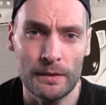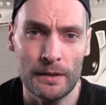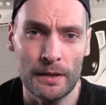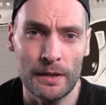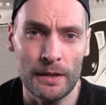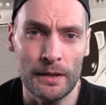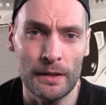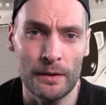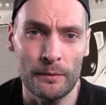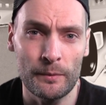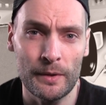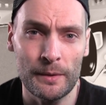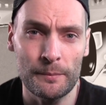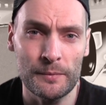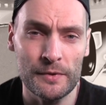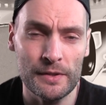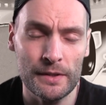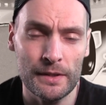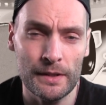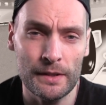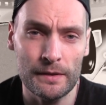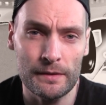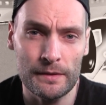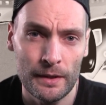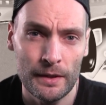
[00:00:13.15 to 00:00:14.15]

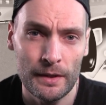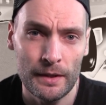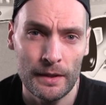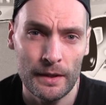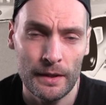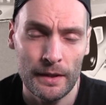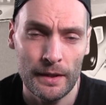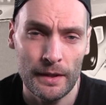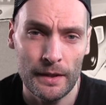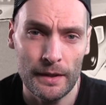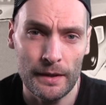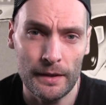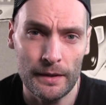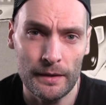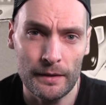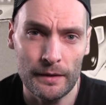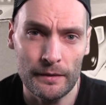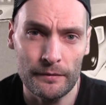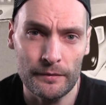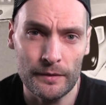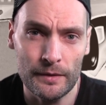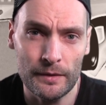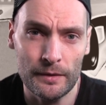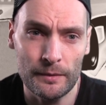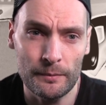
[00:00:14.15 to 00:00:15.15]
website,
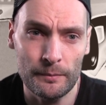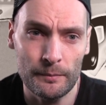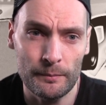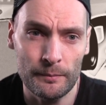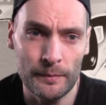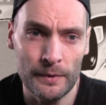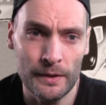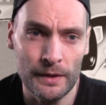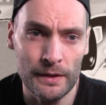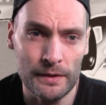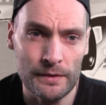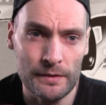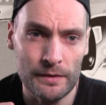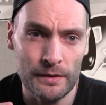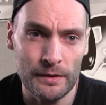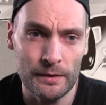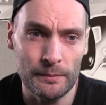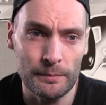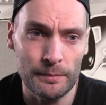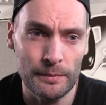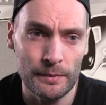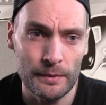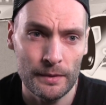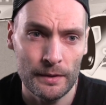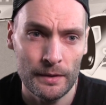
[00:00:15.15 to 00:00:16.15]
I've got my
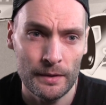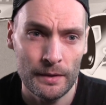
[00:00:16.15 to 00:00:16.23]
top